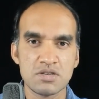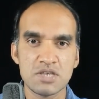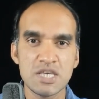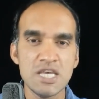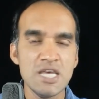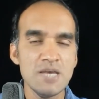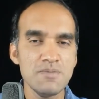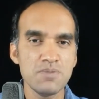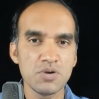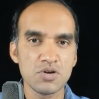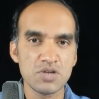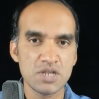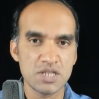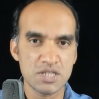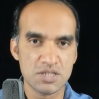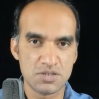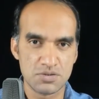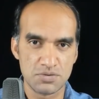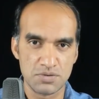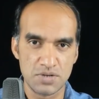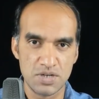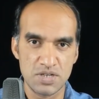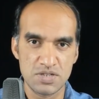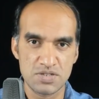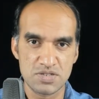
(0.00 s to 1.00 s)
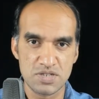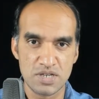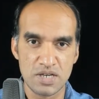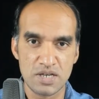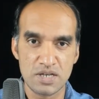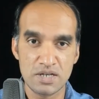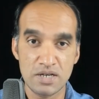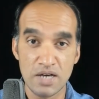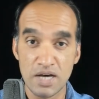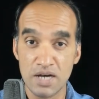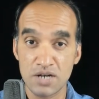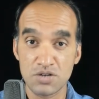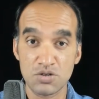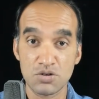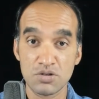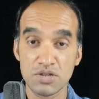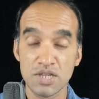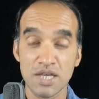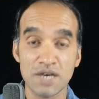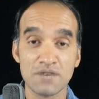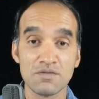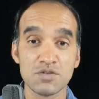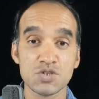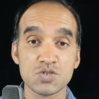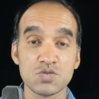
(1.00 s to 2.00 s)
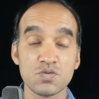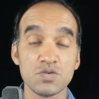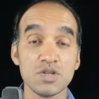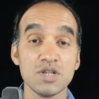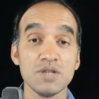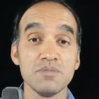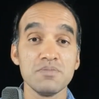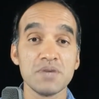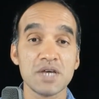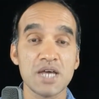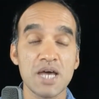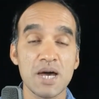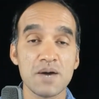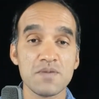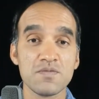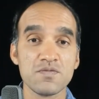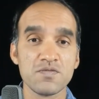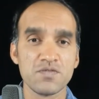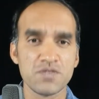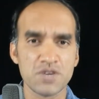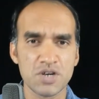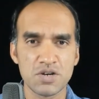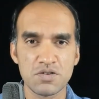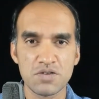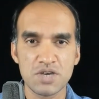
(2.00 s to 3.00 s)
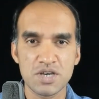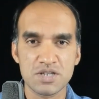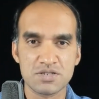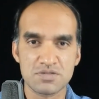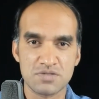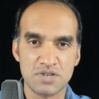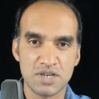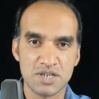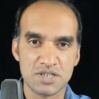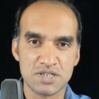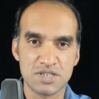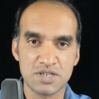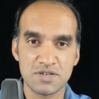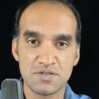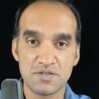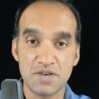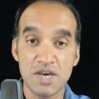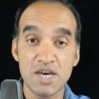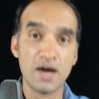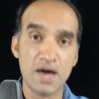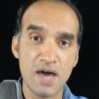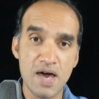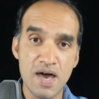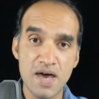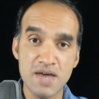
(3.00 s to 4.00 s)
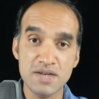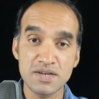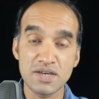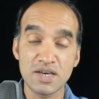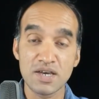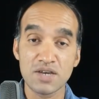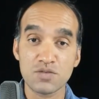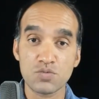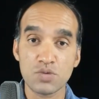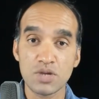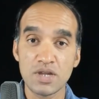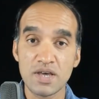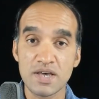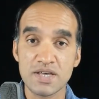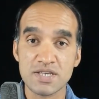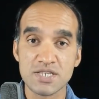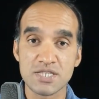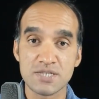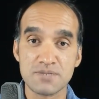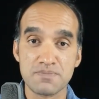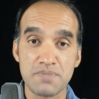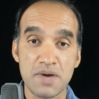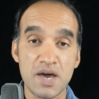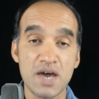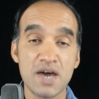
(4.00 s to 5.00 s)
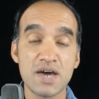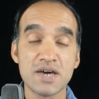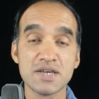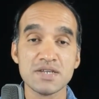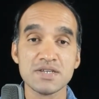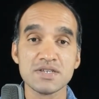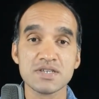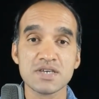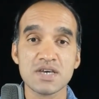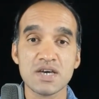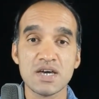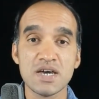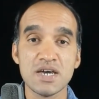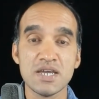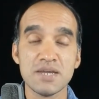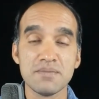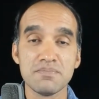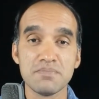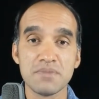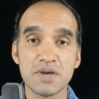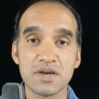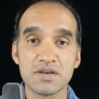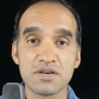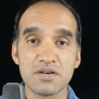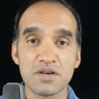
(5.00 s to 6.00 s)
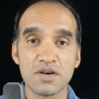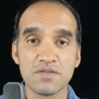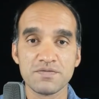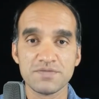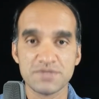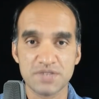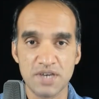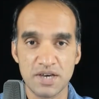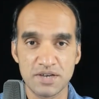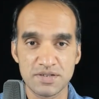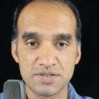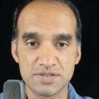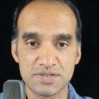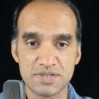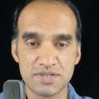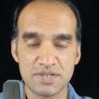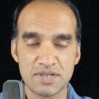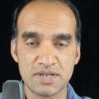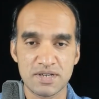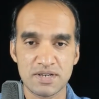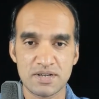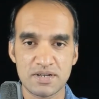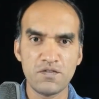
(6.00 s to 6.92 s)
keep on increasing and your language will become very attractive and it will expand in a matter of days.